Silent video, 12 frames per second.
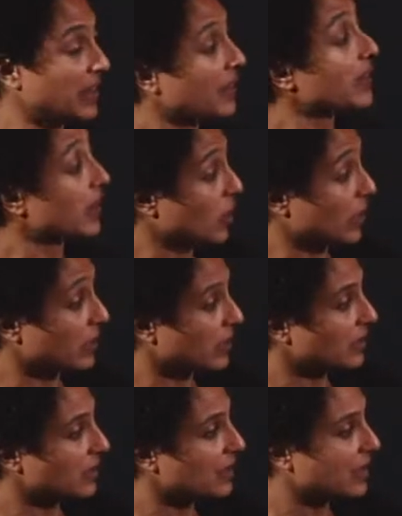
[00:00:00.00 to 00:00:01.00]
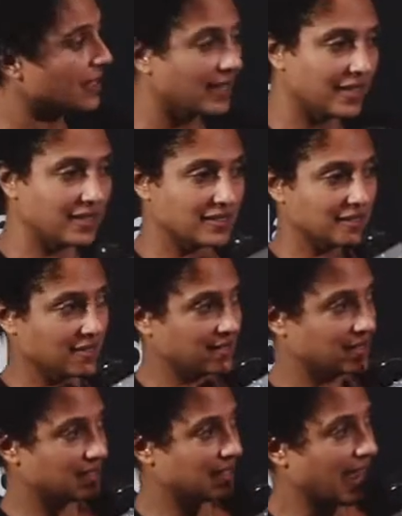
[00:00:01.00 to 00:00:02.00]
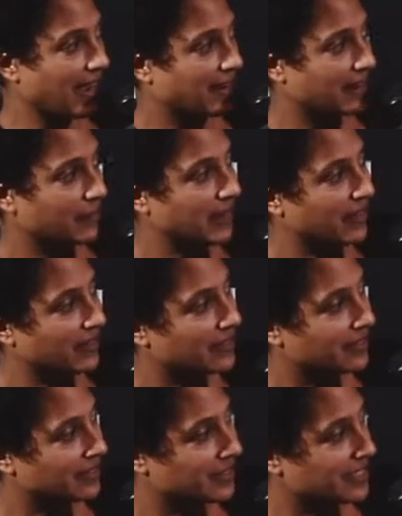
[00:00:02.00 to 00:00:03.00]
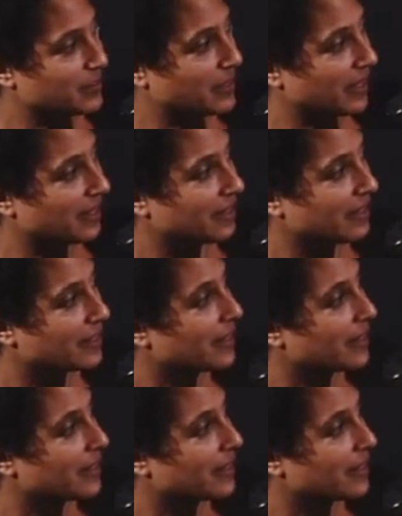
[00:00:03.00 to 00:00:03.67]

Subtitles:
then the acquittal, it's a stack about this big.